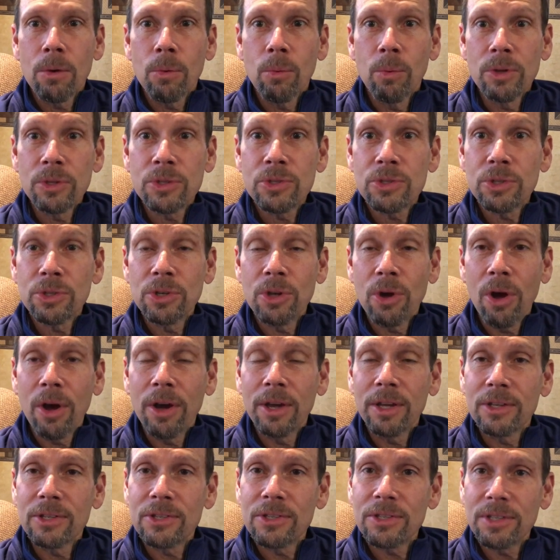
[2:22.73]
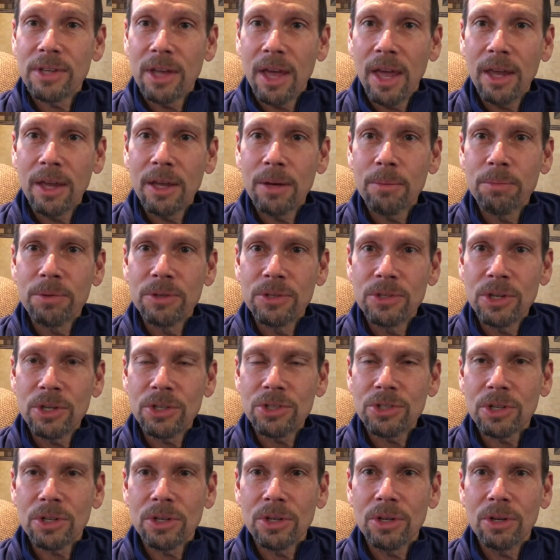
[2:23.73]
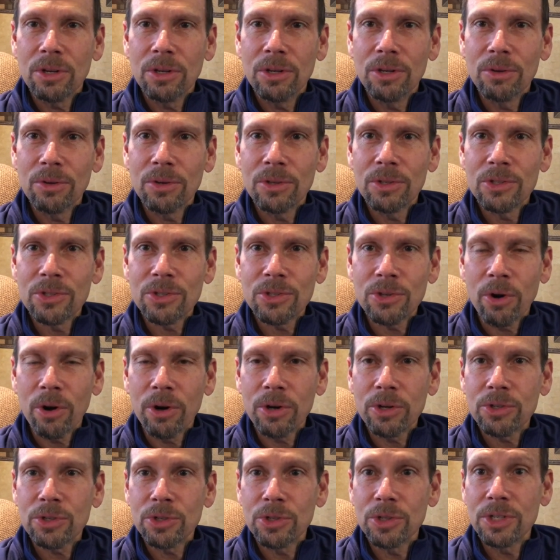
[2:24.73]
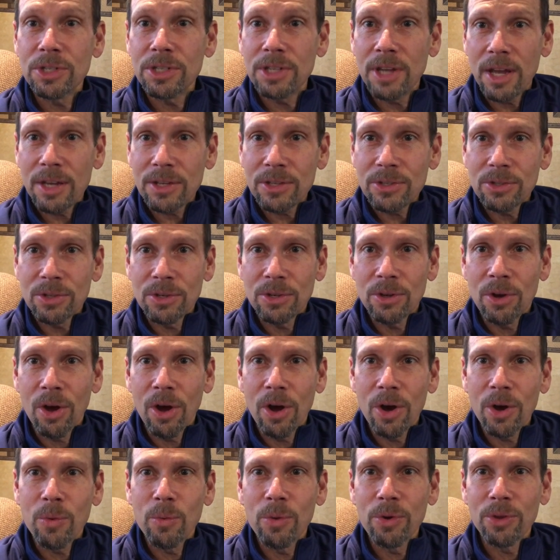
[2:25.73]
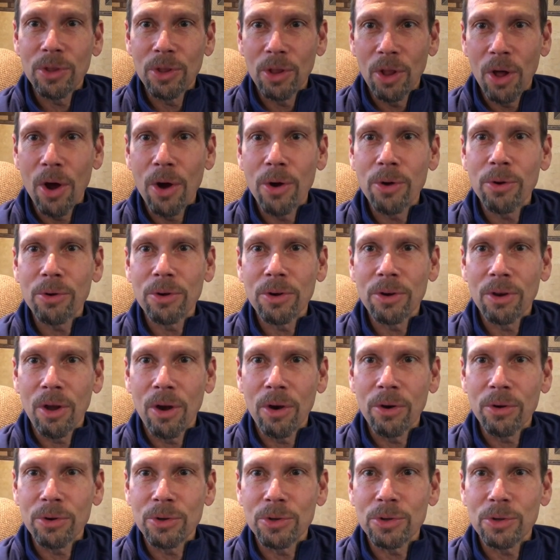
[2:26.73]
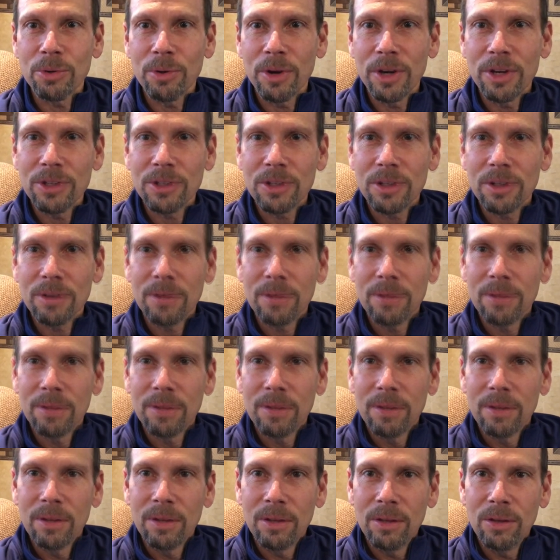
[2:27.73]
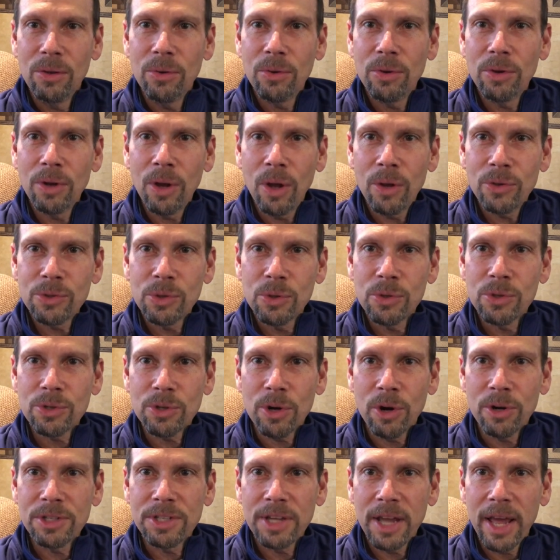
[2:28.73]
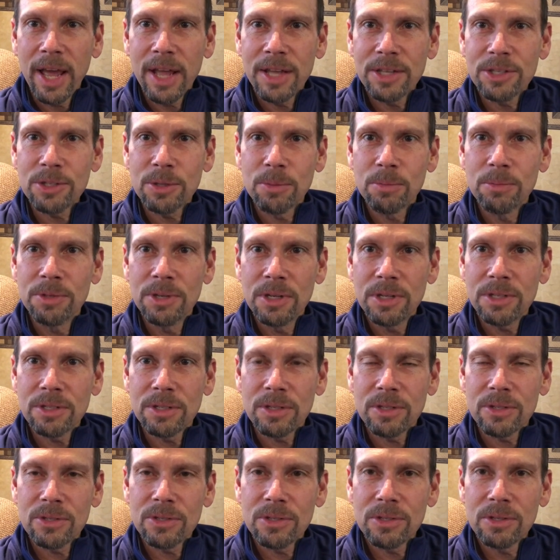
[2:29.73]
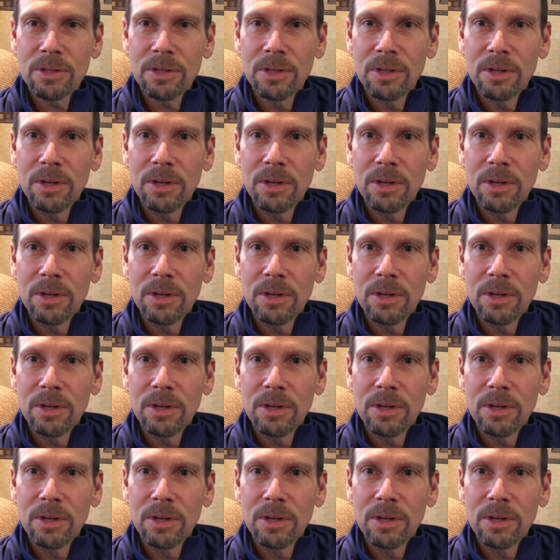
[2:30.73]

Once the dog is staying in position, you can start to test the dog with longer and longer duration. You can also start to add some distance.